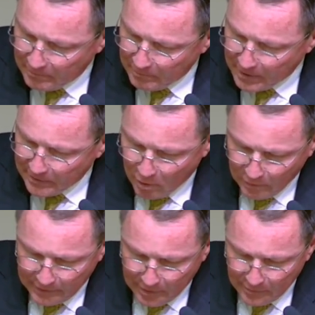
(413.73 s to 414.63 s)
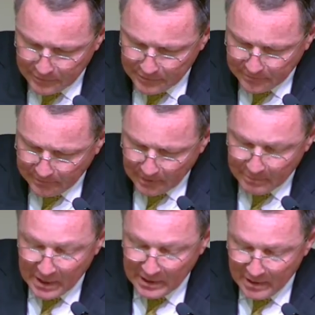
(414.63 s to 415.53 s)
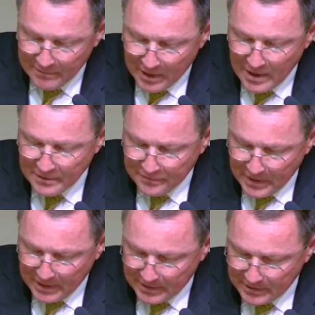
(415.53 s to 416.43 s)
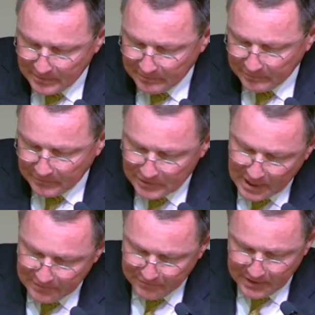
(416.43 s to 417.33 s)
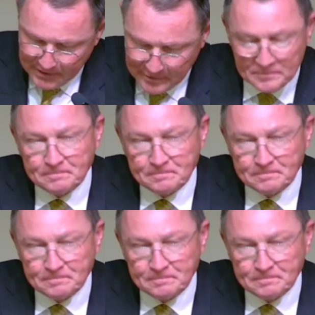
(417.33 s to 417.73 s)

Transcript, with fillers: by the Holy Ghost, by love unfeigned. It's not fake.